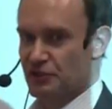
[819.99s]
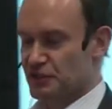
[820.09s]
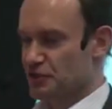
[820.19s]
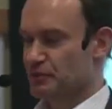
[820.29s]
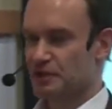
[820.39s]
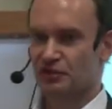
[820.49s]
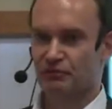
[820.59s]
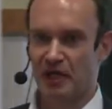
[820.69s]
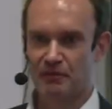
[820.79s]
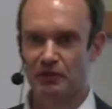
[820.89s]
Just a piece
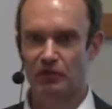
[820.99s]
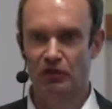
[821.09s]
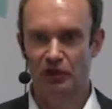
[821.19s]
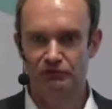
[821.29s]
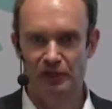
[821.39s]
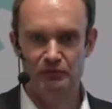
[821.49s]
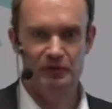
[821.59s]
of paper, a contract